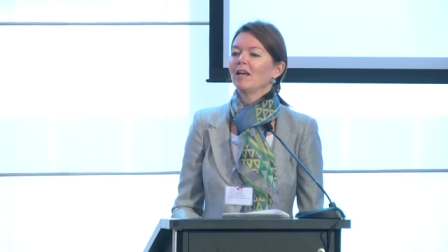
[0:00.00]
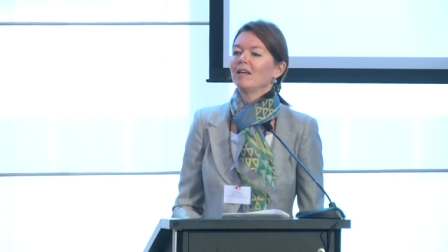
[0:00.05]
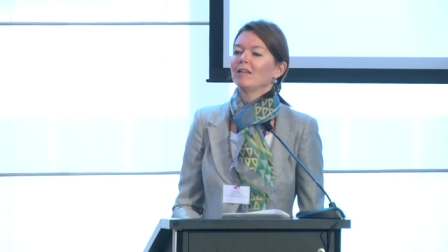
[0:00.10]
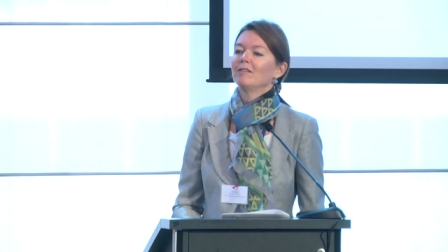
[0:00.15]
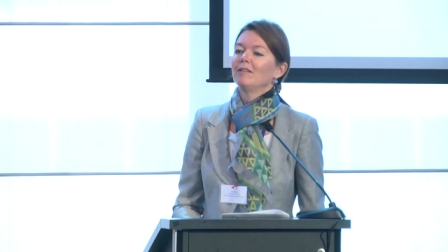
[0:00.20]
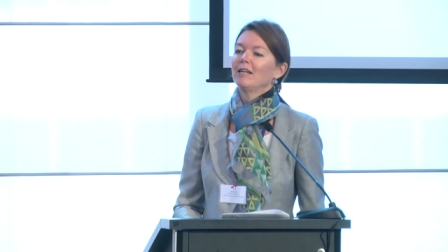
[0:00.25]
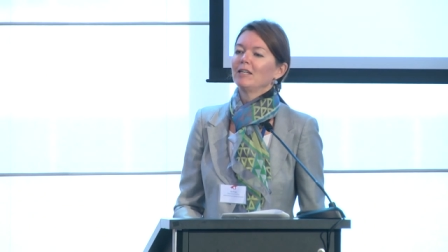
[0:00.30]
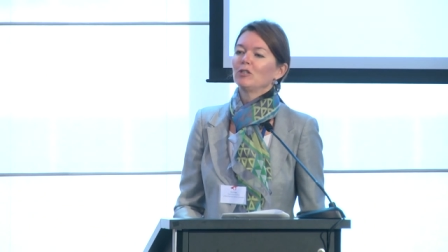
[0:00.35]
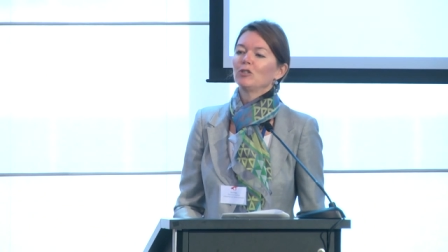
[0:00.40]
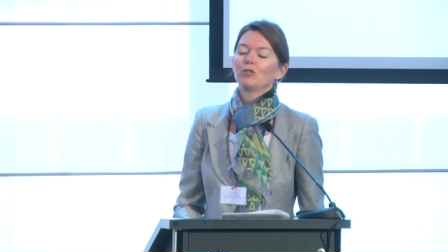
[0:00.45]

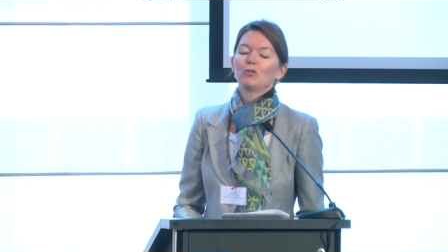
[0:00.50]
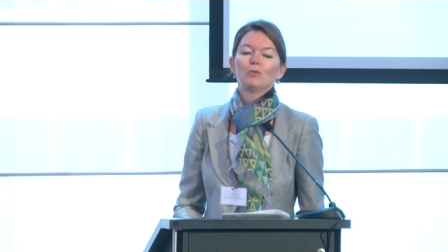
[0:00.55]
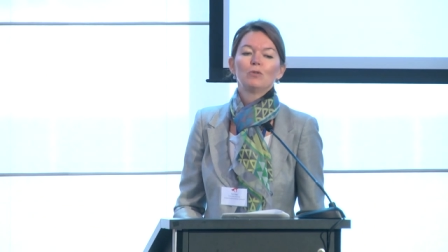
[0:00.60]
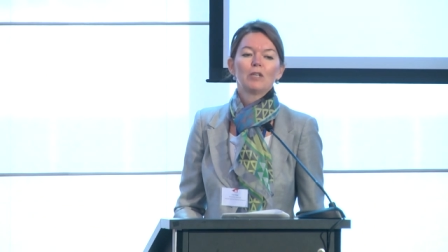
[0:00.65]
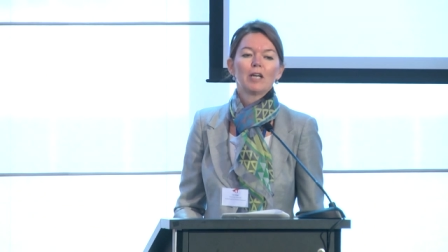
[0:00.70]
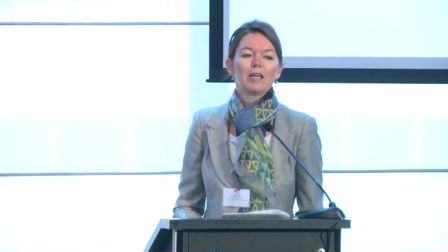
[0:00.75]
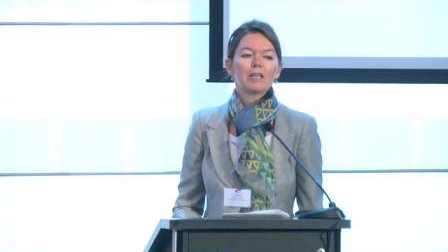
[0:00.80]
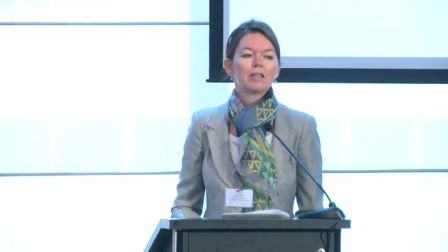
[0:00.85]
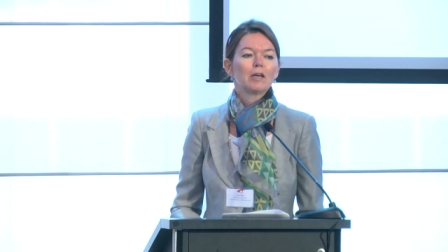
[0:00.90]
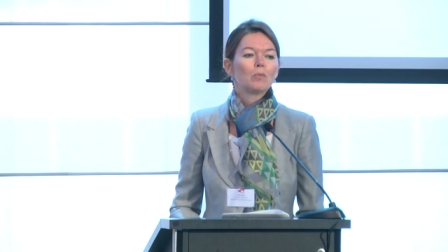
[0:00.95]
that
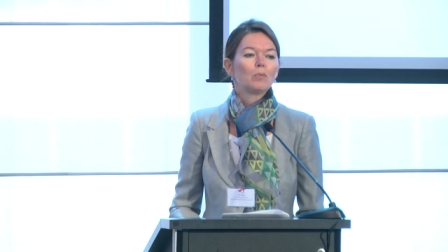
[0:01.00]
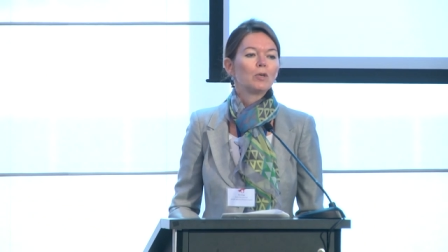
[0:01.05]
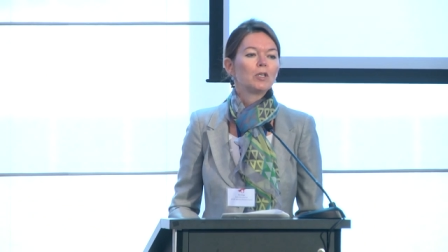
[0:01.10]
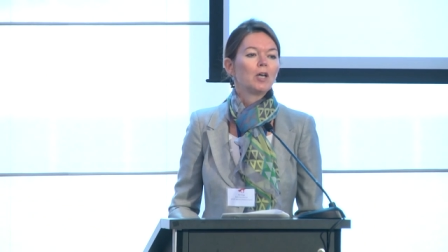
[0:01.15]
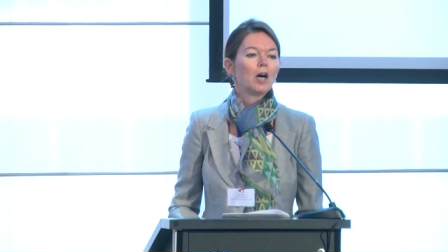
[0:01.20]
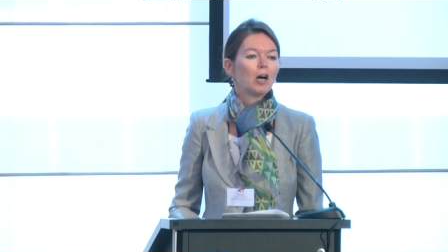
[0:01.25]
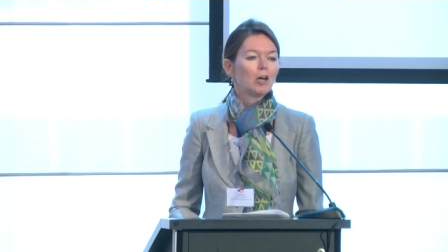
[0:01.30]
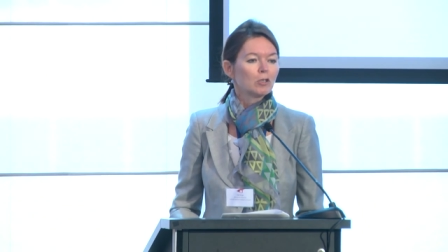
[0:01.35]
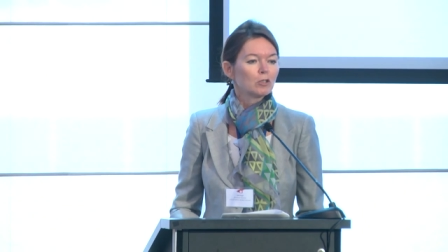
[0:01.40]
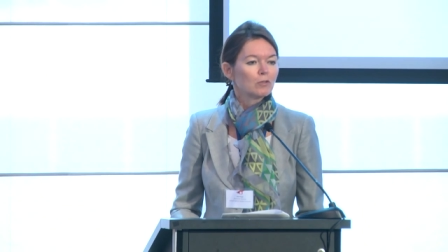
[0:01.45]
together with
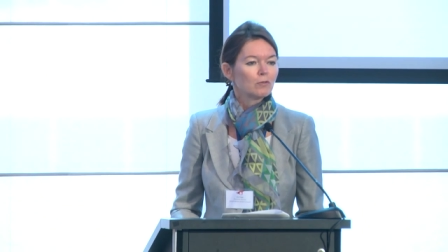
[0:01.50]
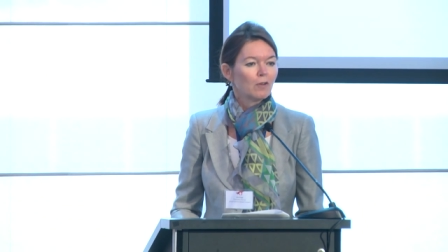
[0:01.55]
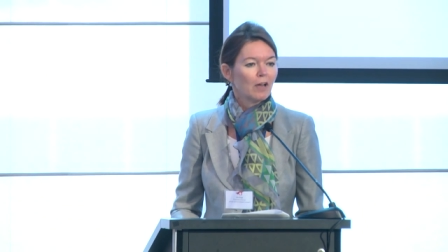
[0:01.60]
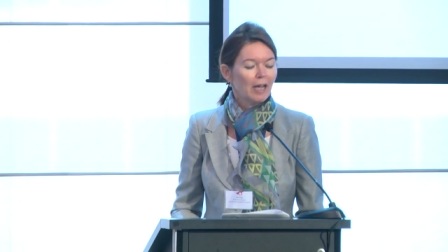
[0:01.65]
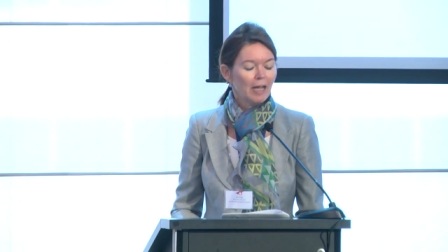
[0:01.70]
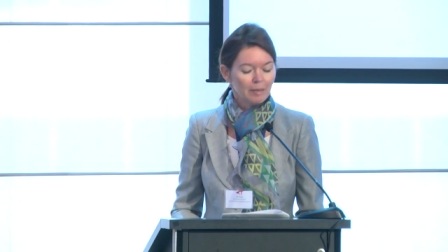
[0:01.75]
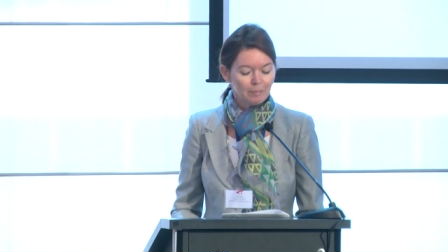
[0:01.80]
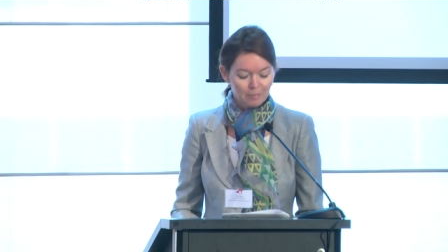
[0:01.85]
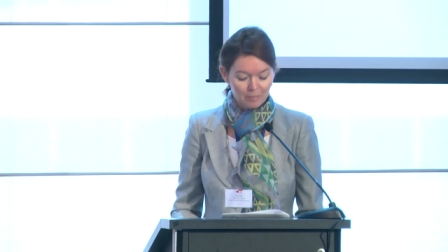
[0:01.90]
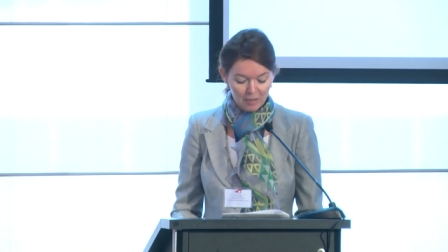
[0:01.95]

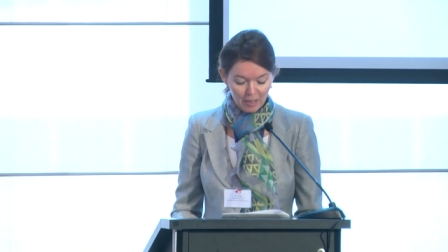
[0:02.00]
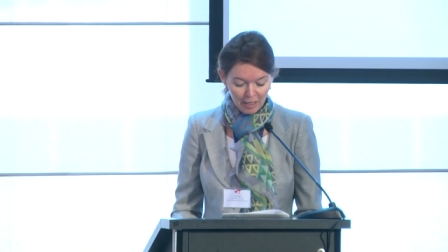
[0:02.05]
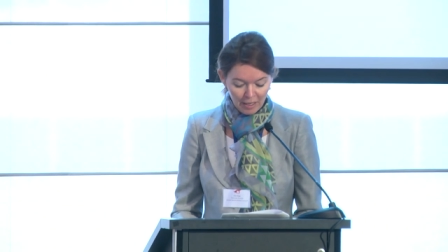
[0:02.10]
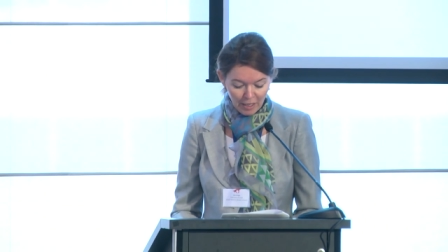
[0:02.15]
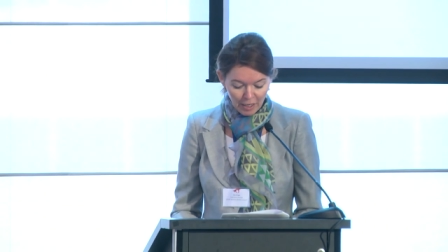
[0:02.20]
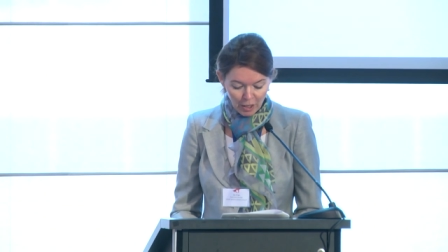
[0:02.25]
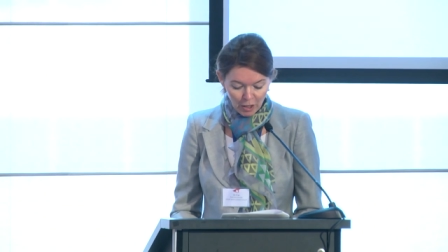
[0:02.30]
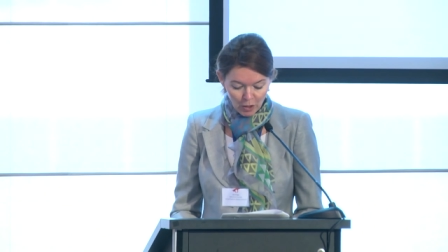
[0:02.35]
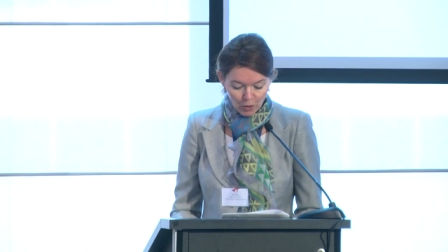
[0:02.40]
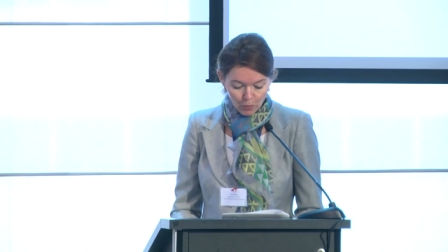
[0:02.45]
Oxfam,
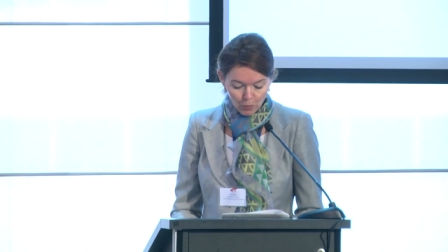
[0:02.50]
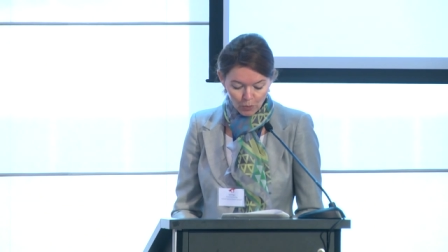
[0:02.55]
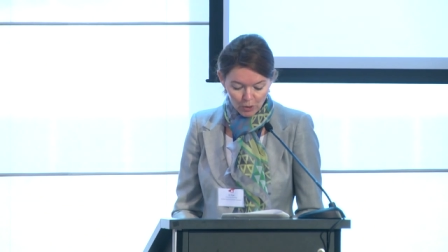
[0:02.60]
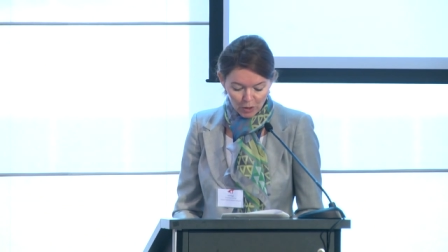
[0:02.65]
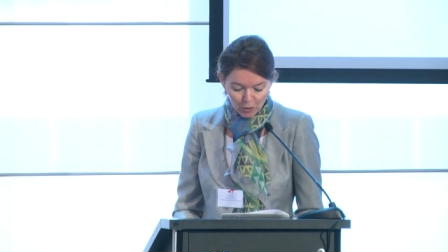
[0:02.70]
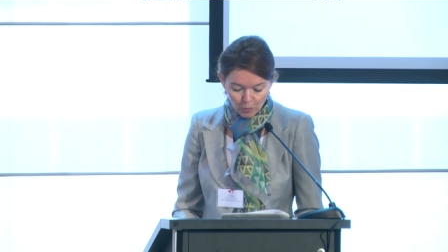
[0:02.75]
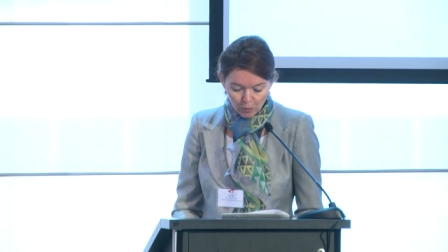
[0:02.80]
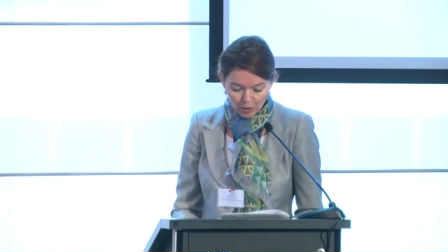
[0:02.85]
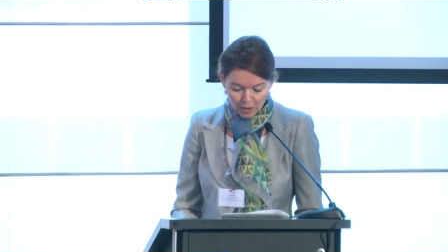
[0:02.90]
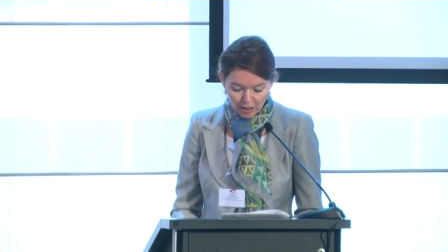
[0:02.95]

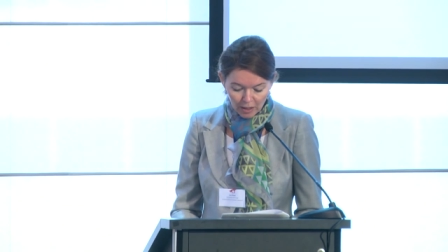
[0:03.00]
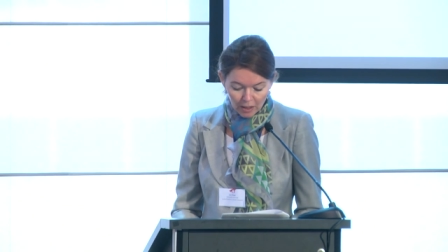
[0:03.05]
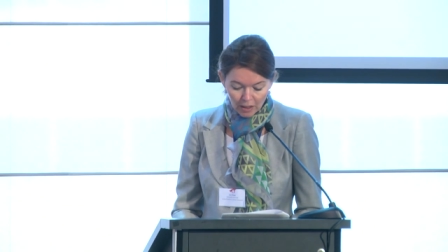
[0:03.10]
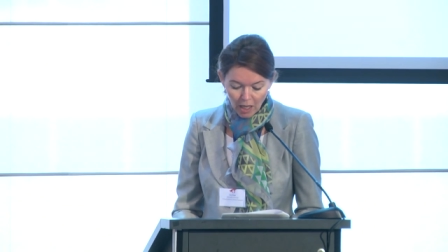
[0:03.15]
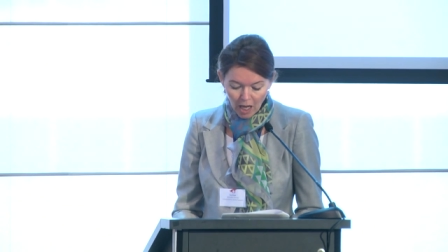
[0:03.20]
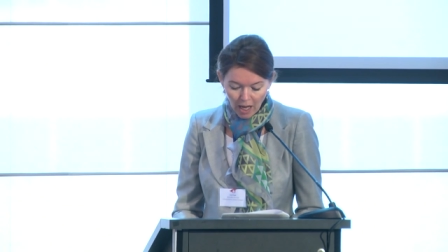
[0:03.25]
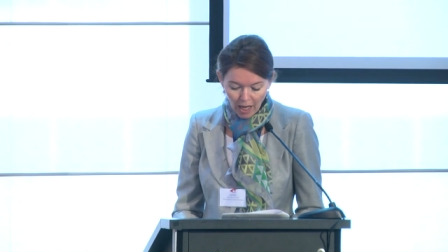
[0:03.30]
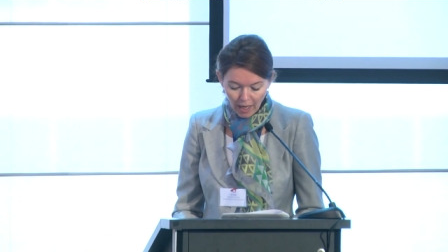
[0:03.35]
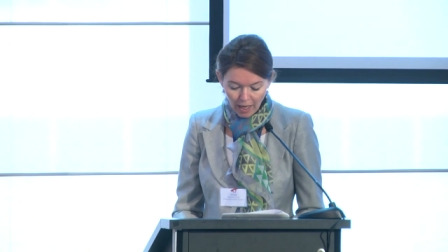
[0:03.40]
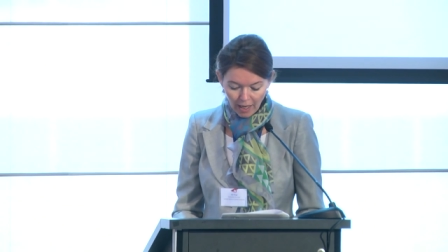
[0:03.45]
we will